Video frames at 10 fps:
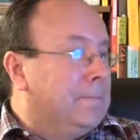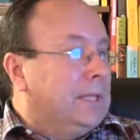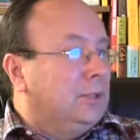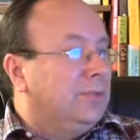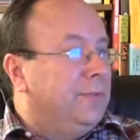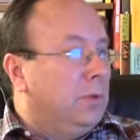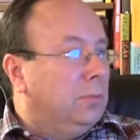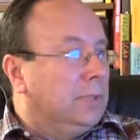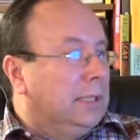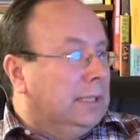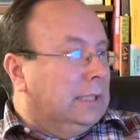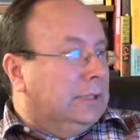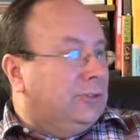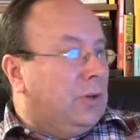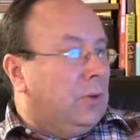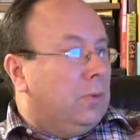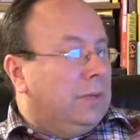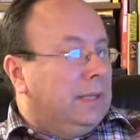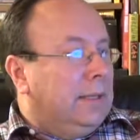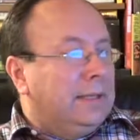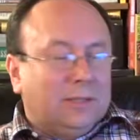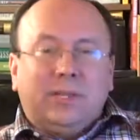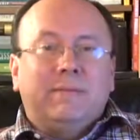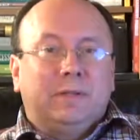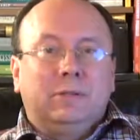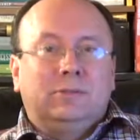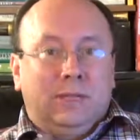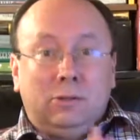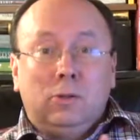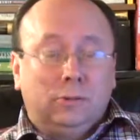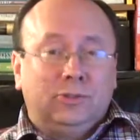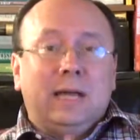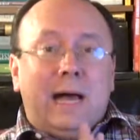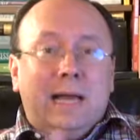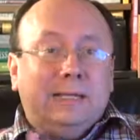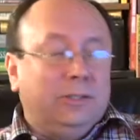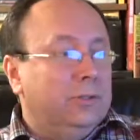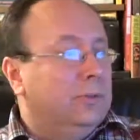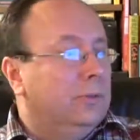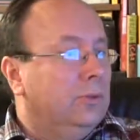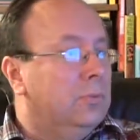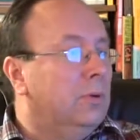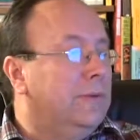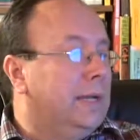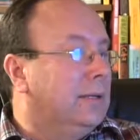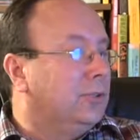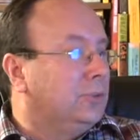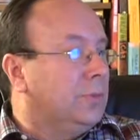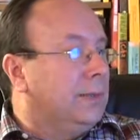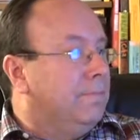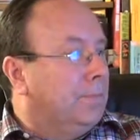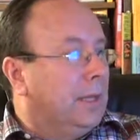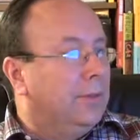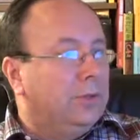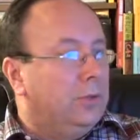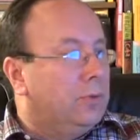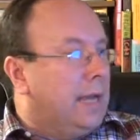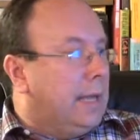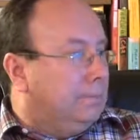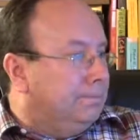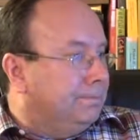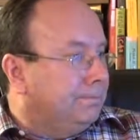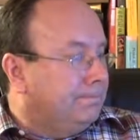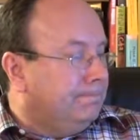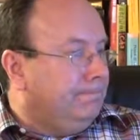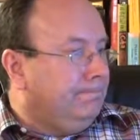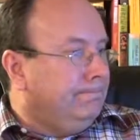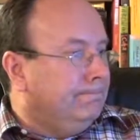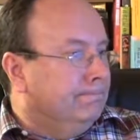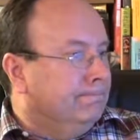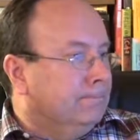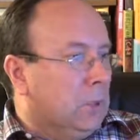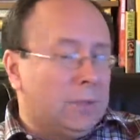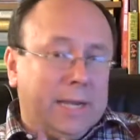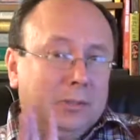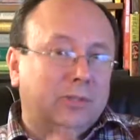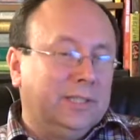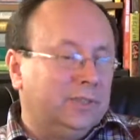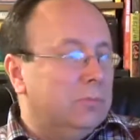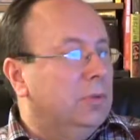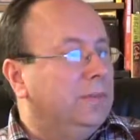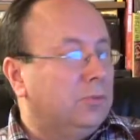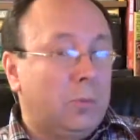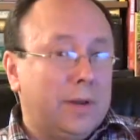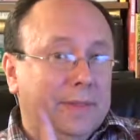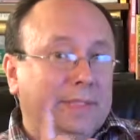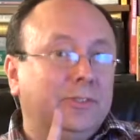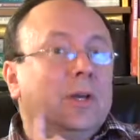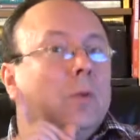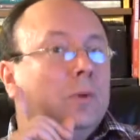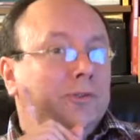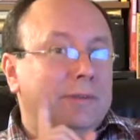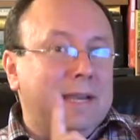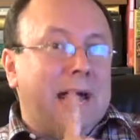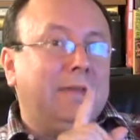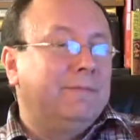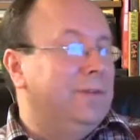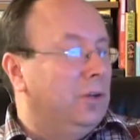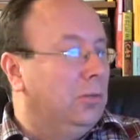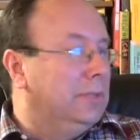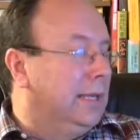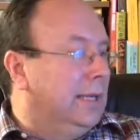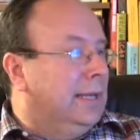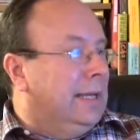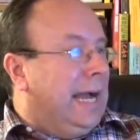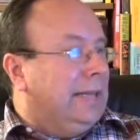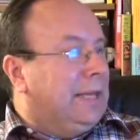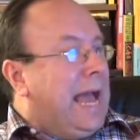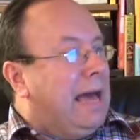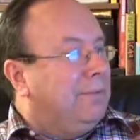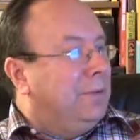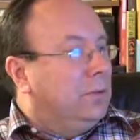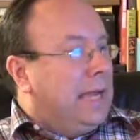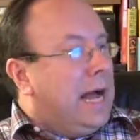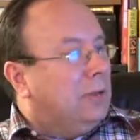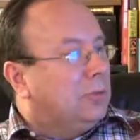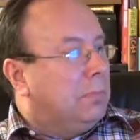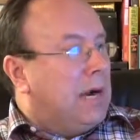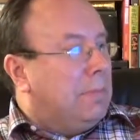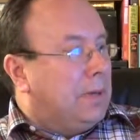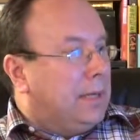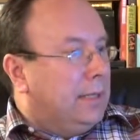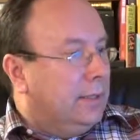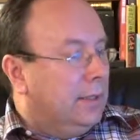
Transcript: is filmed. So it does have a close tie to the movie industry in the UK. Okay, here's the list of movies. One of these was not filmed at the Hatfield house property.